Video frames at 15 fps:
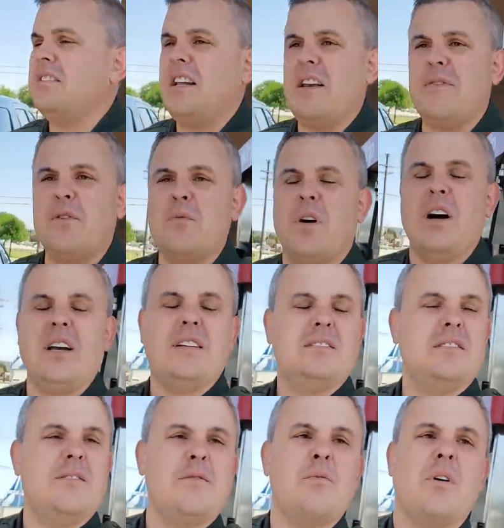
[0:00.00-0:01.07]
If you want
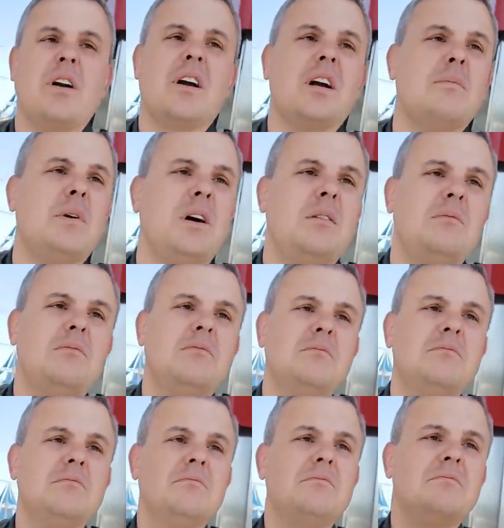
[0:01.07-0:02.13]
to come up,
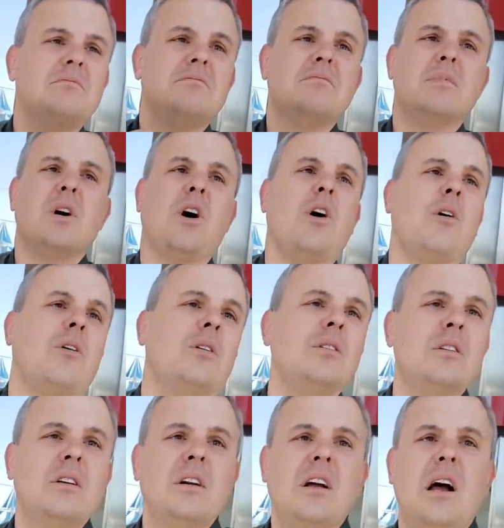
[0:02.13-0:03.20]

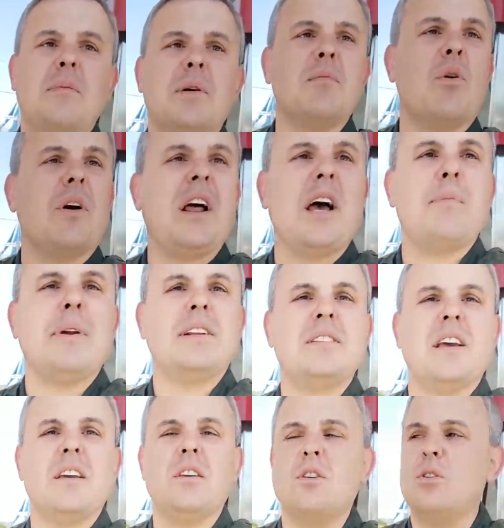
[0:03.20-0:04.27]
I'll be more than happy to
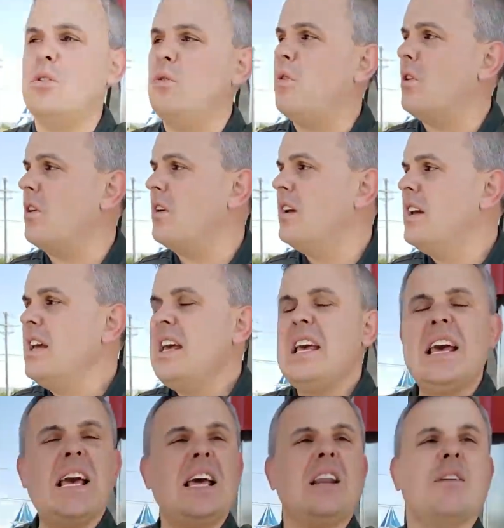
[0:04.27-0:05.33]
take you or
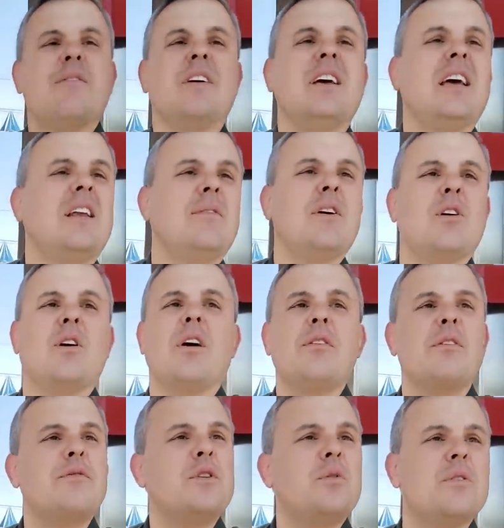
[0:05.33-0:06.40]
any of your
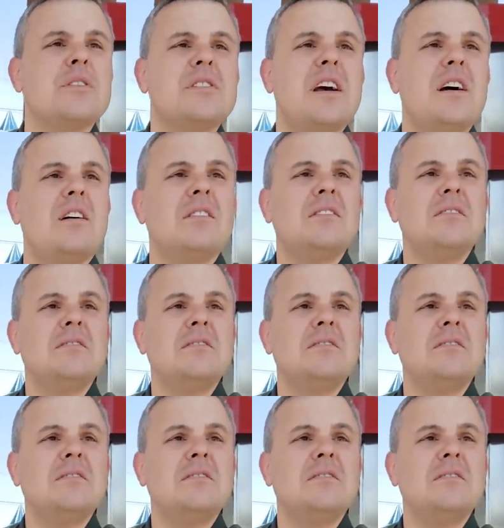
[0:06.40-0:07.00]
other viewers out.